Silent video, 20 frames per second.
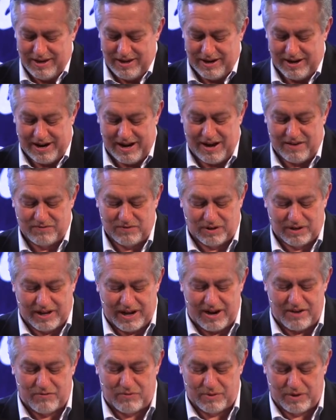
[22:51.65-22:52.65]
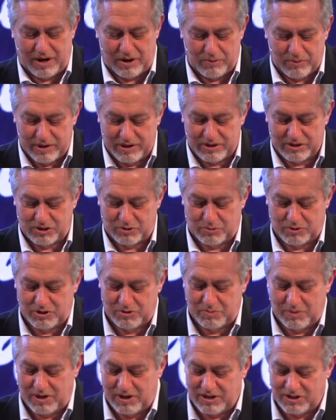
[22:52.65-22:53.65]
And I have to laugh when I read his
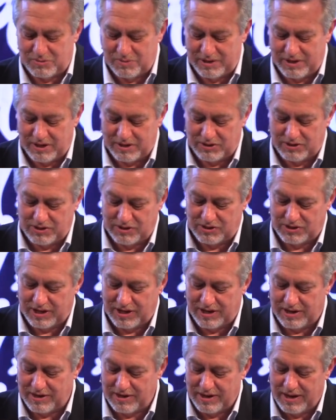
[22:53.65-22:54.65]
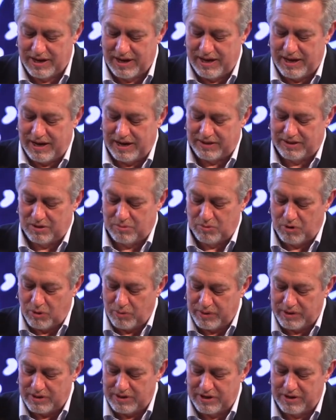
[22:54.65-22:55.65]
response because he said, at the
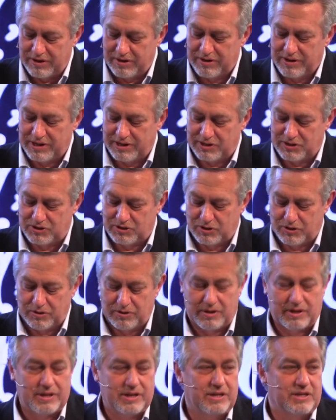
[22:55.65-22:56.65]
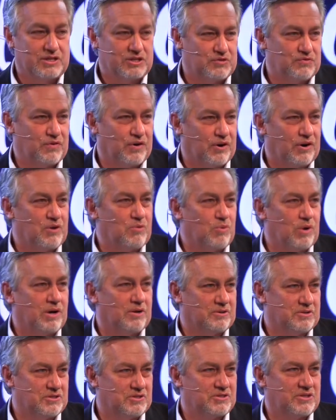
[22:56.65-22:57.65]
moment, dear, it certainly is very
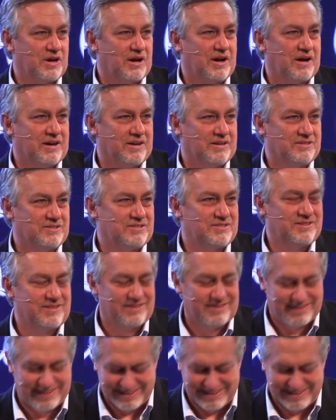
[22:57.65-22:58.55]
well disguised.